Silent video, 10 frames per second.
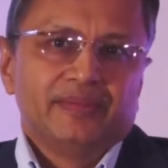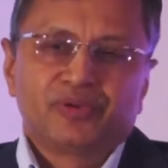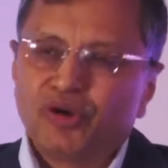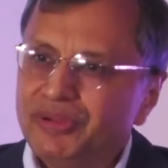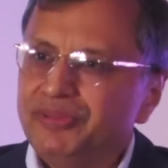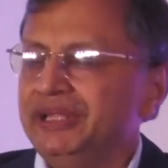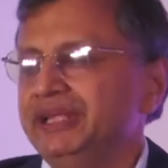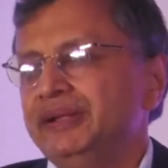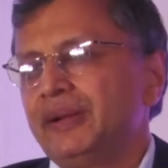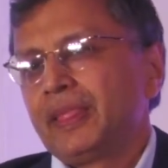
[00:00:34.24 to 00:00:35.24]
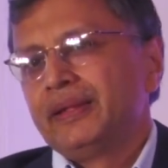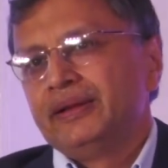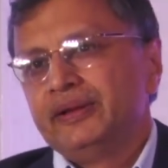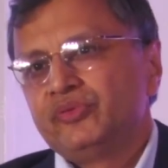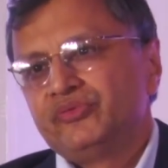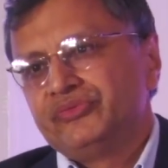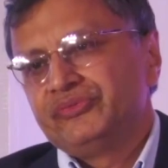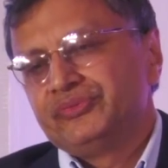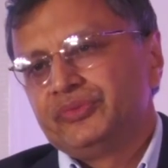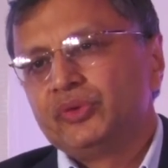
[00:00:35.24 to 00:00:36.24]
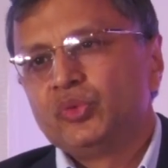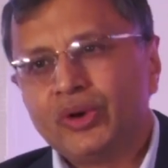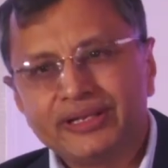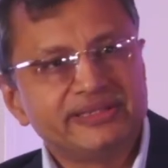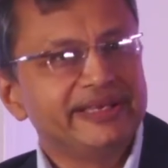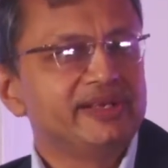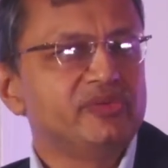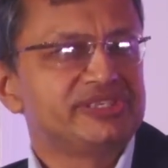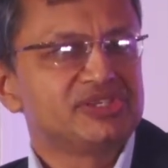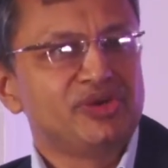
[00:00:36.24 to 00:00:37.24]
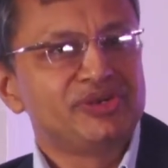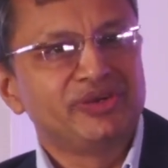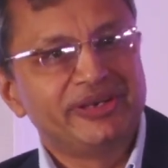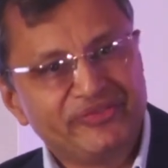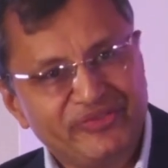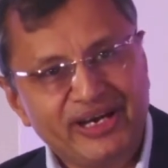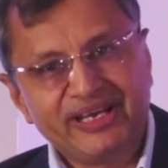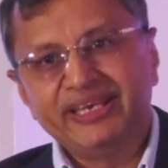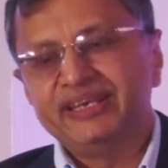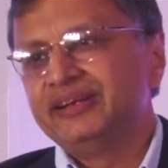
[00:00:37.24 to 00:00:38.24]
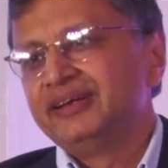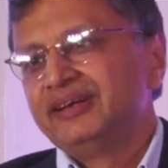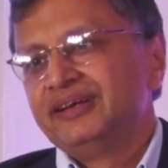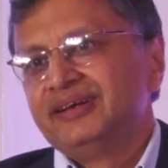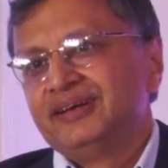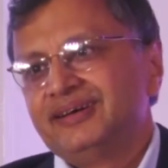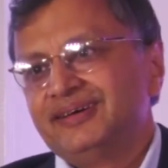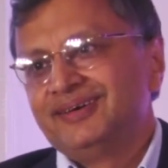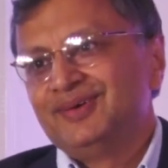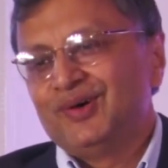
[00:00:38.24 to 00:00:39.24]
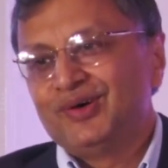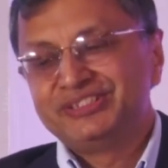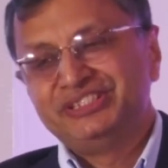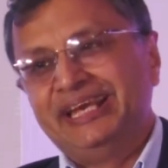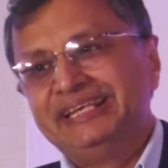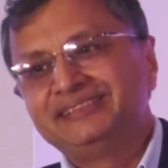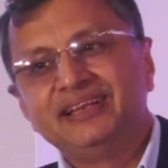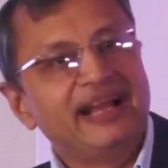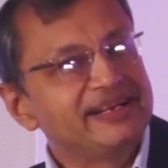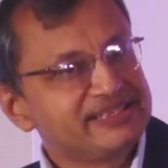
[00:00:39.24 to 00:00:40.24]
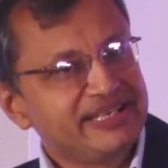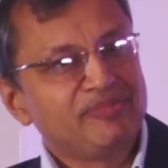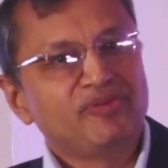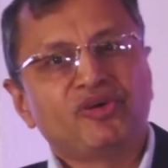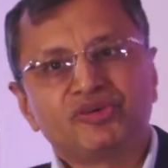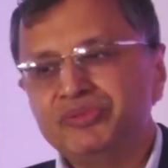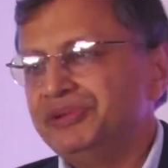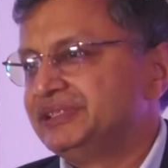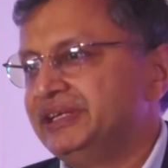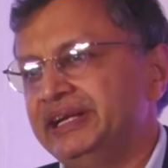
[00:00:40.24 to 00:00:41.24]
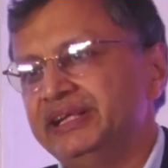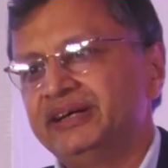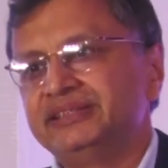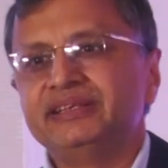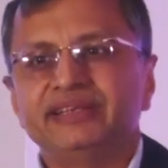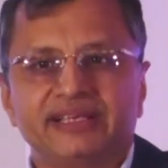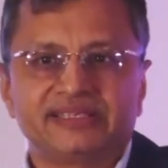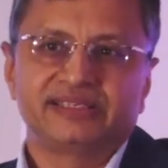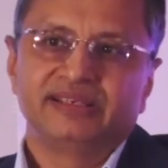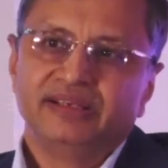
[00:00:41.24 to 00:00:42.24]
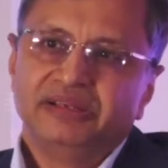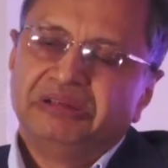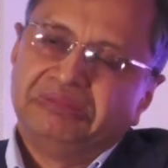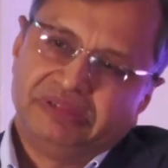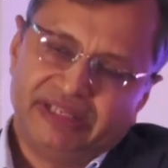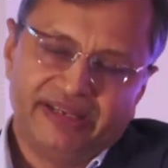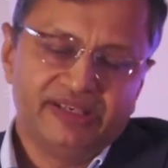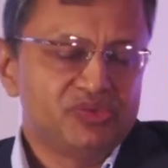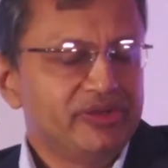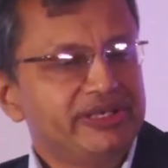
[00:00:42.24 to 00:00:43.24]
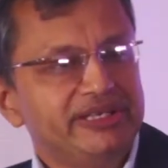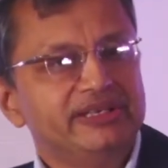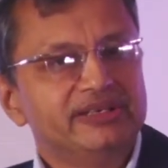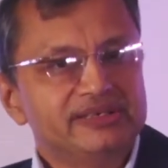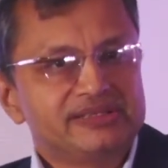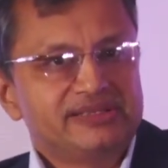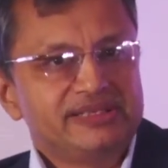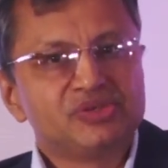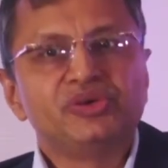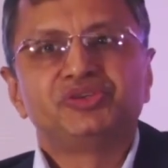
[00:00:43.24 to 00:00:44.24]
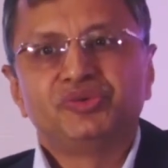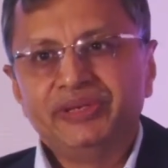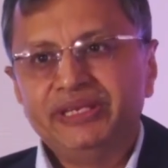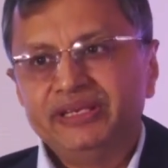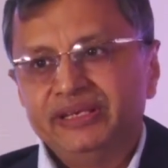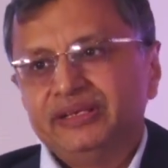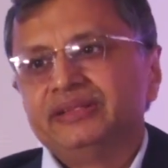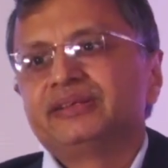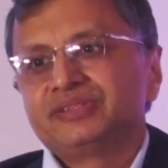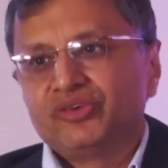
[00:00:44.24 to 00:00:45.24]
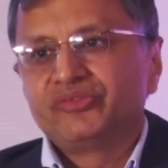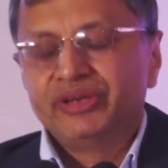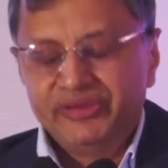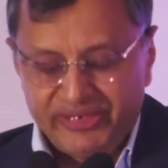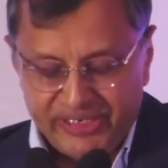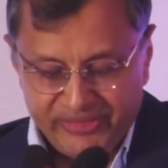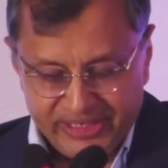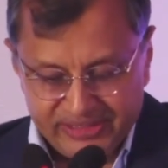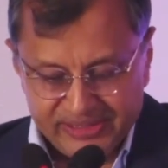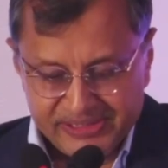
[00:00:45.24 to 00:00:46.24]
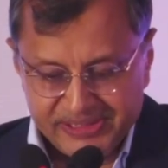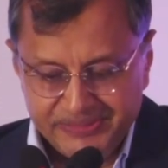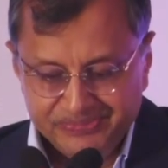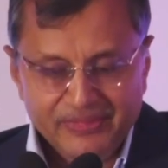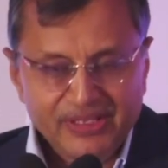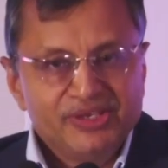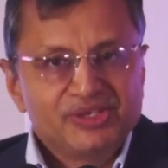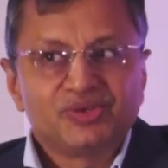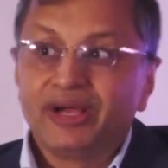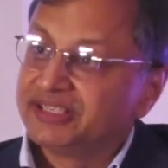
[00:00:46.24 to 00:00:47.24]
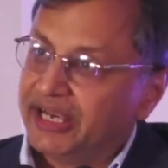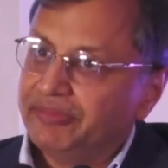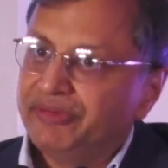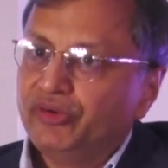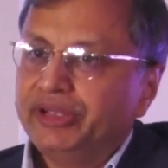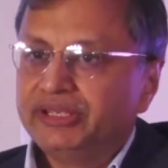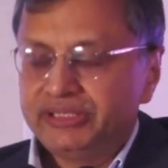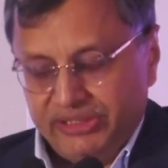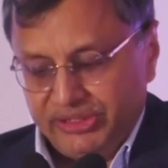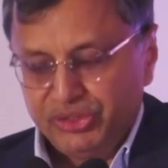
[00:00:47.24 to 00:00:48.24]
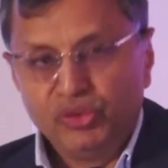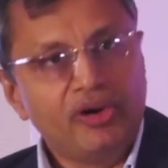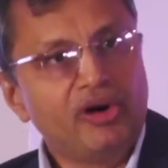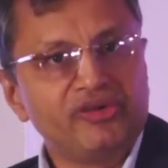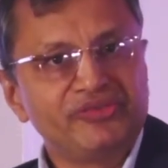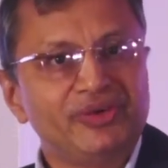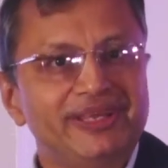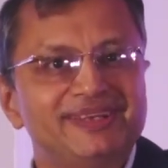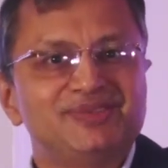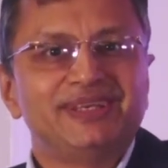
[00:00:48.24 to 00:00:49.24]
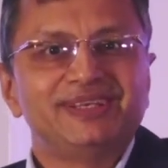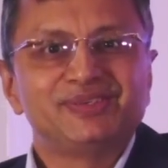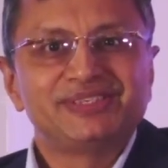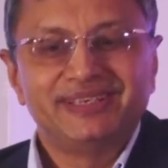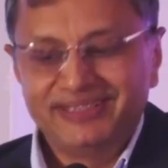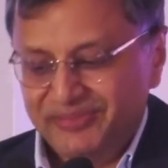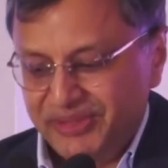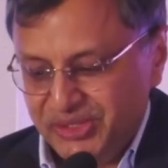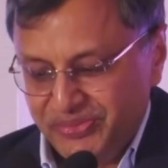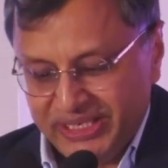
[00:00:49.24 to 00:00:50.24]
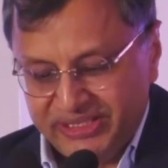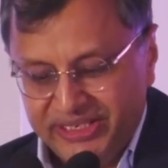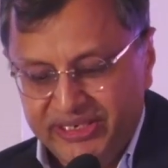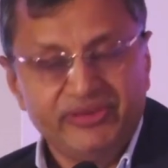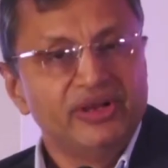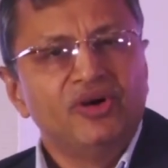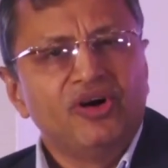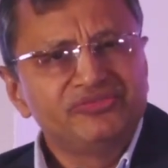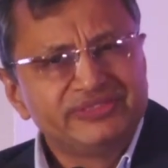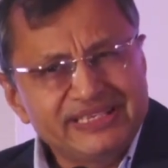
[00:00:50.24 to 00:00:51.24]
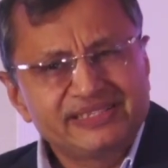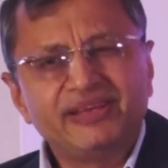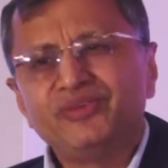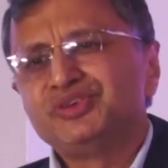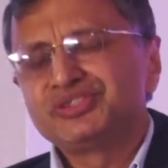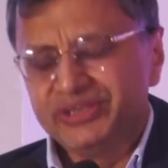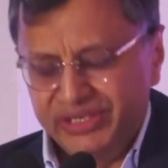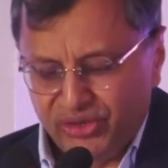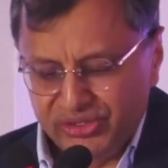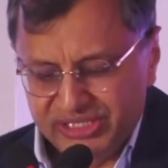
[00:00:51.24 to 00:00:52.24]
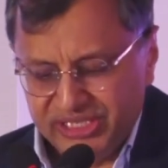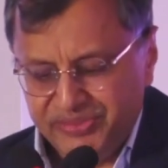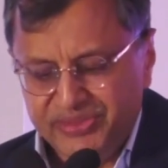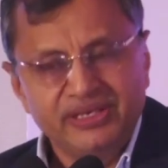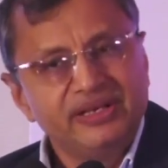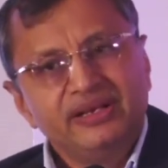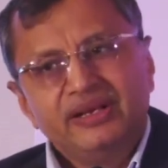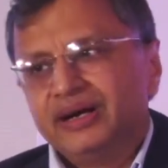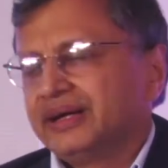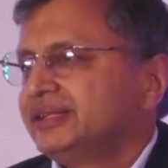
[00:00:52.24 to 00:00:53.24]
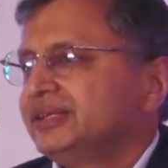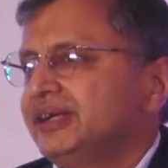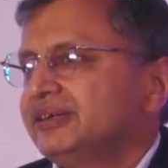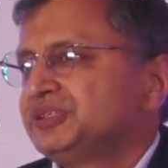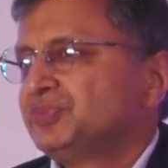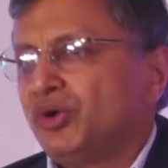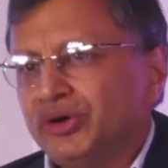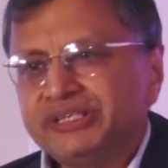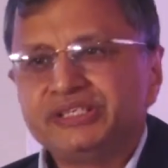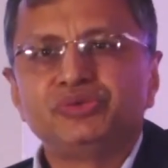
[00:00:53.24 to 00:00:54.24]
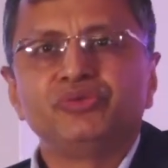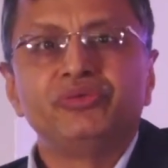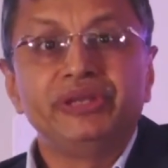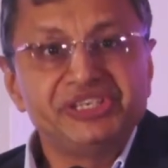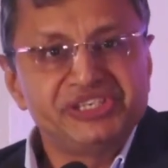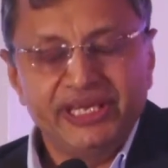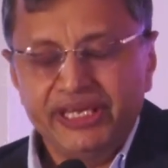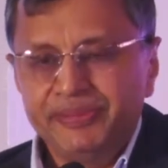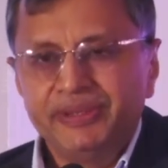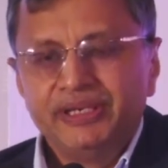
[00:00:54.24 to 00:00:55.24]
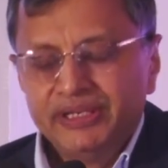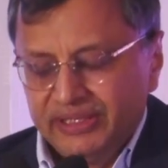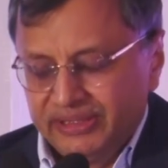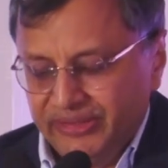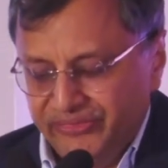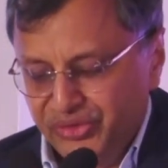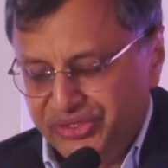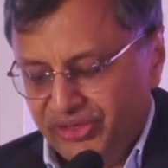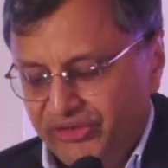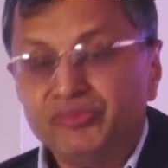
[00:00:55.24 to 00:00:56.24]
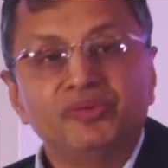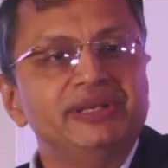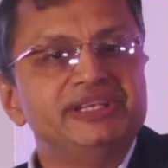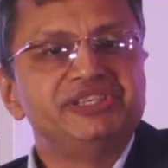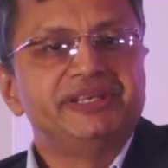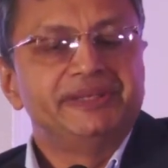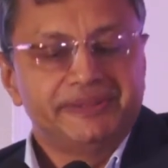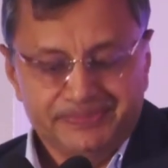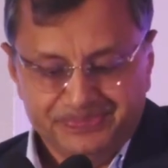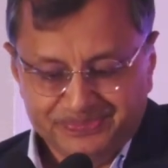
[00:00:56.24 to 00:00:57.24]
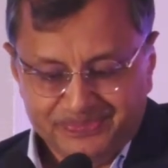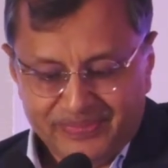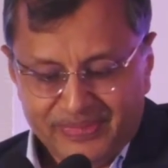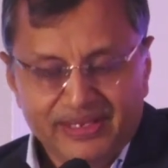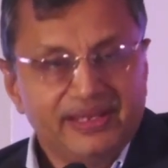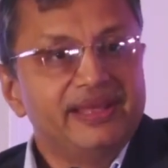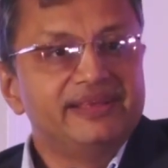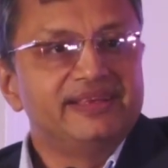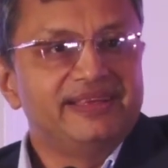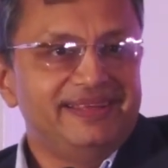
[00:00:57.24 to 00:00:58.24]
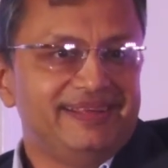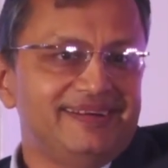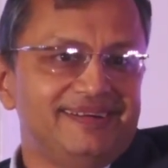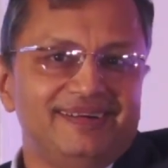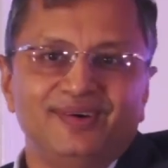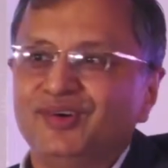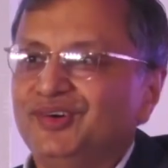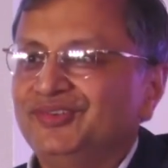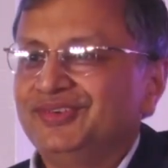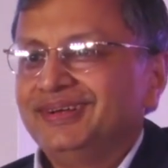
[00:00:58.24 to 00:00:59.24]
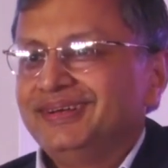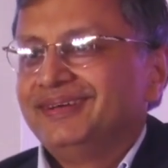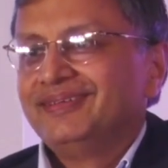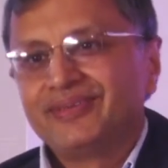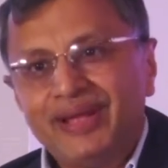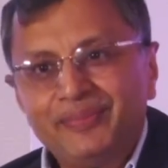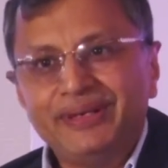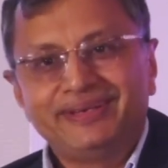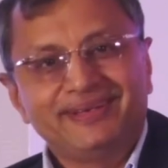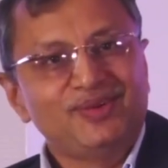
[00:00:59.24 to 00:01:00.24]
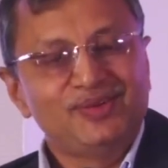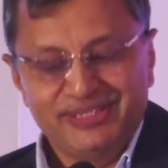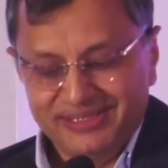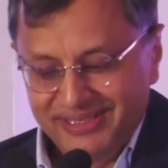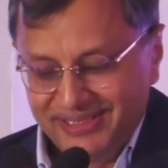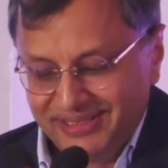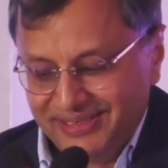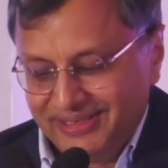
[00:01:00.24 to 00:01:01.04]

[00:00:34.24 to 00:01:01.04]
probably if one thing which is going to define or change the landscape of automobiles in India in the next 10, 20 years is going to be the software-defined vehicles. So I stand before here, you, all of you here today to share that perspective of this revolutionary concept. I think that is poised to reshape the future of mobility. In an era of rapid technological